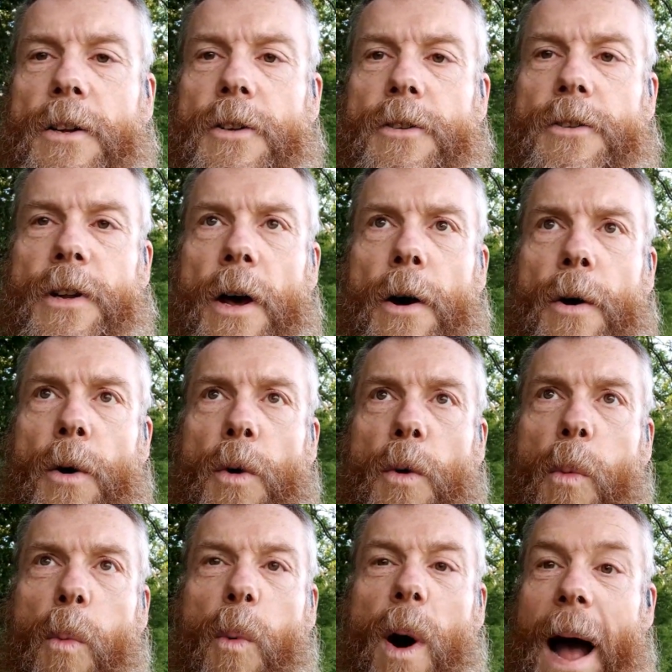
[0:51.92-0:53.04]

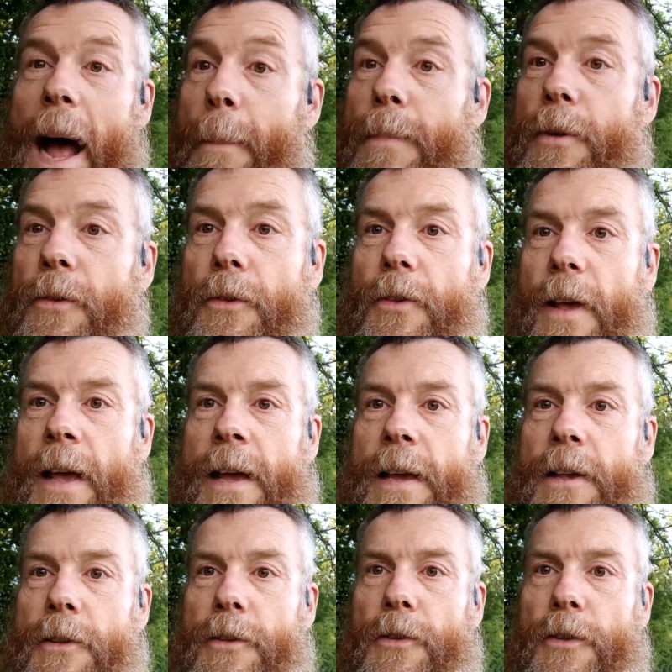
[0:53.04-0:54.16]
So what happens
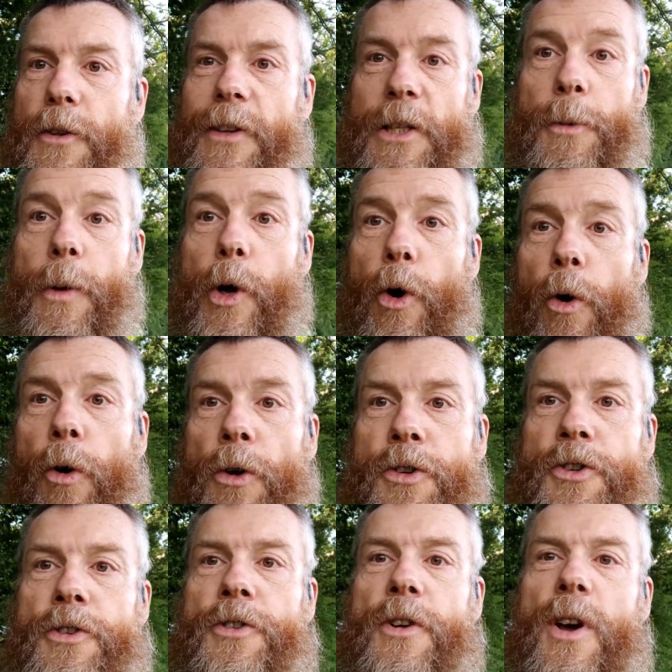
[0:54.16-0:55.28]
is you set up a
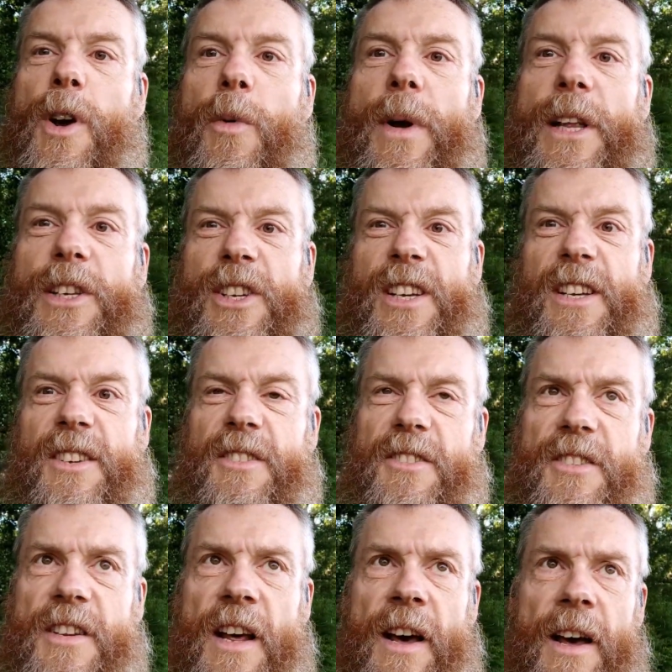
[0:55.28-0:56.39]
course, which
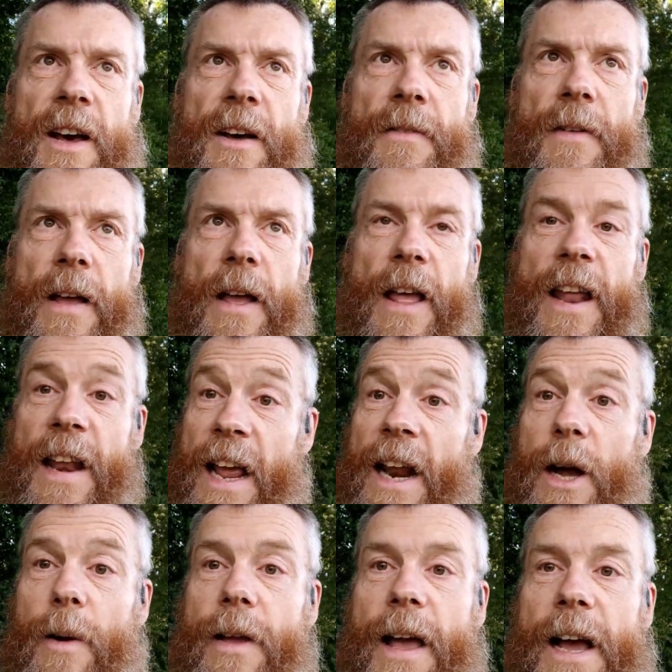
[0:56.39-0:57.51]
is in
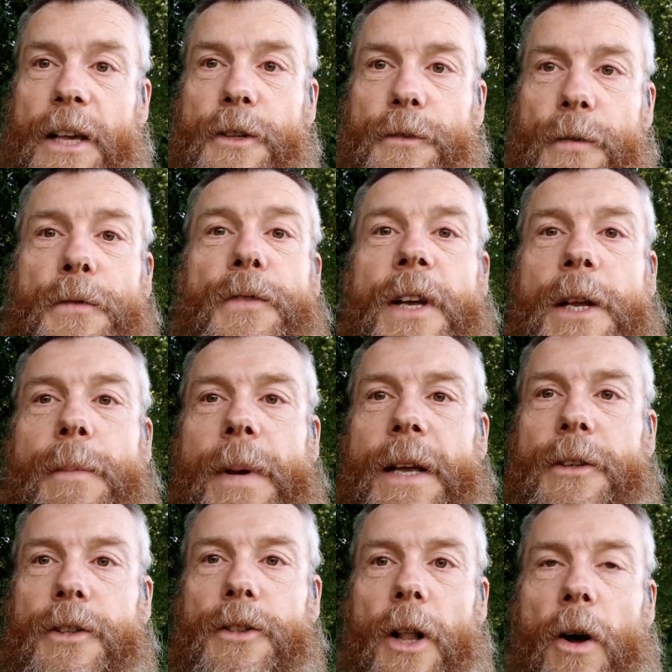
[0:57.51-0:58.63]
our case 15
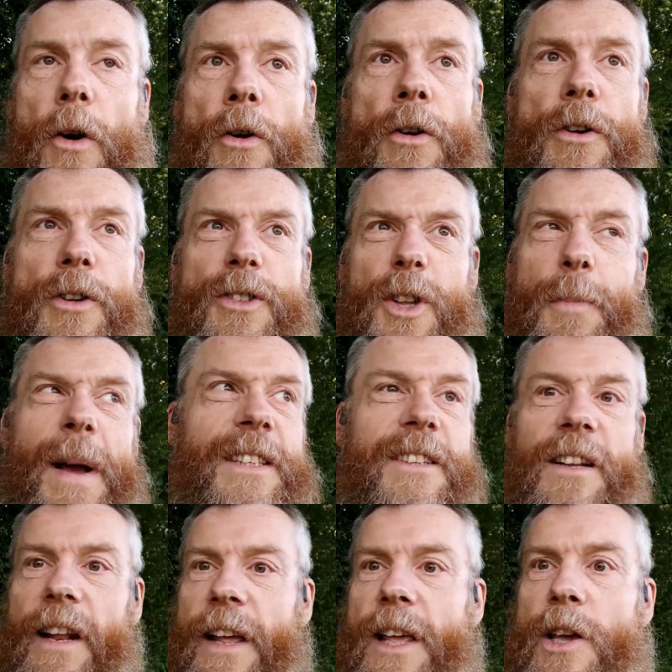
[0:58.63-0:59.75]
metres long. So
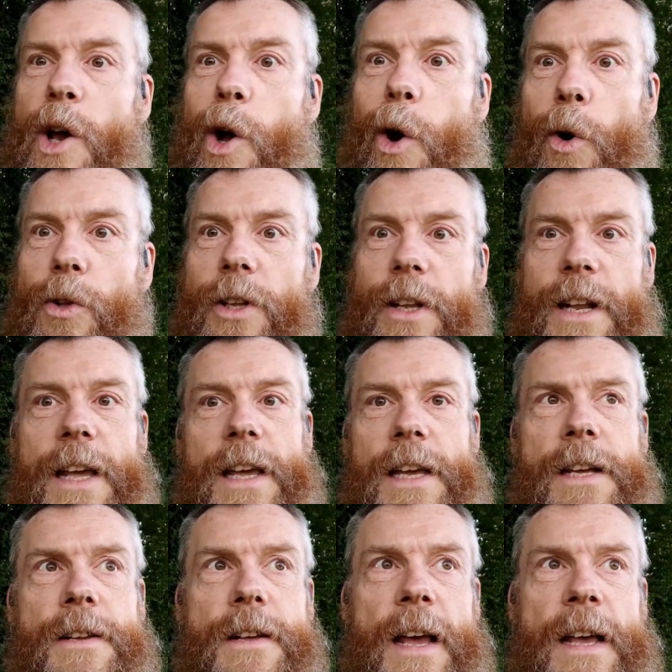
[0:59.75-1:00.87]
basically all you
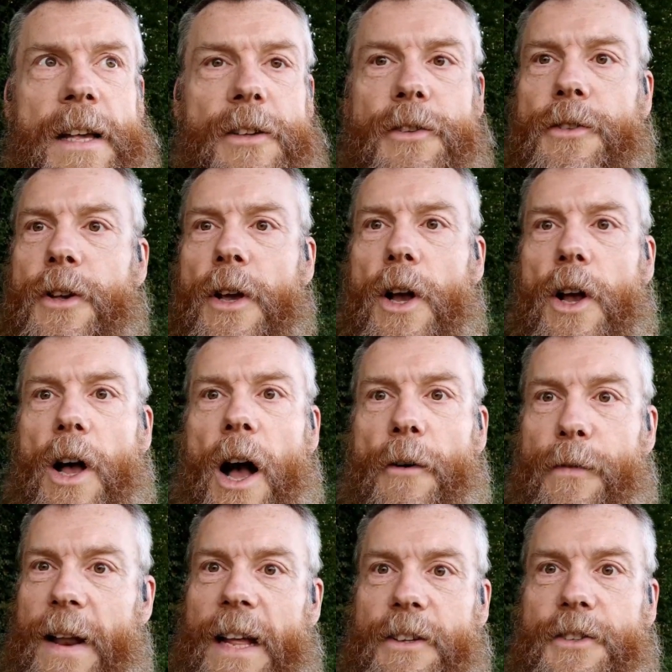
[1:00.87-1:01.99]
need is a
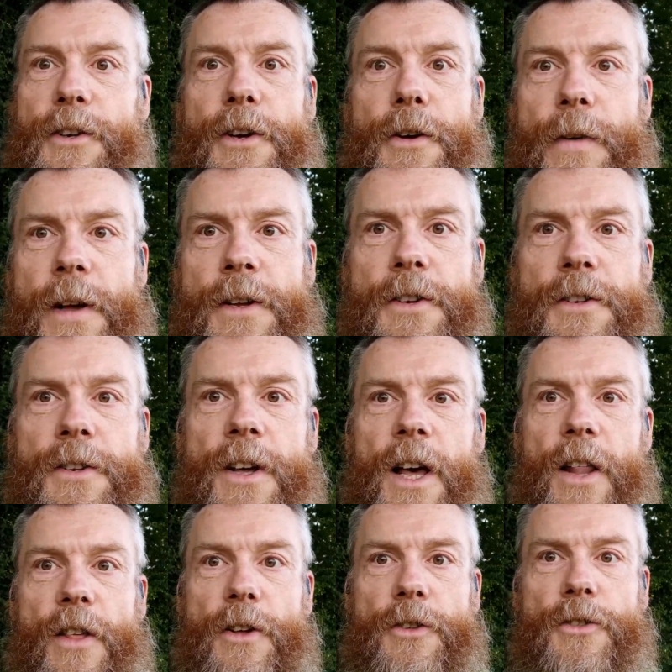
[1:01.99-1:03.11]
flat surface
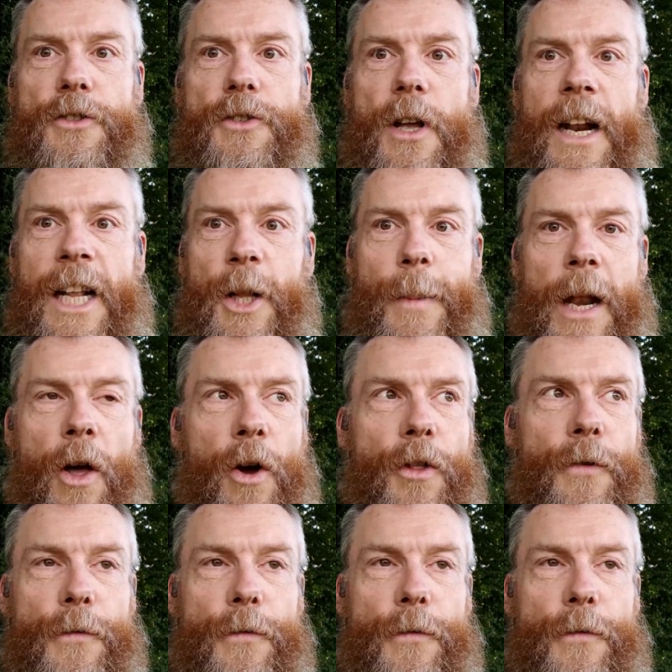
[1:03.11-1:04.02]
that's a little bit longer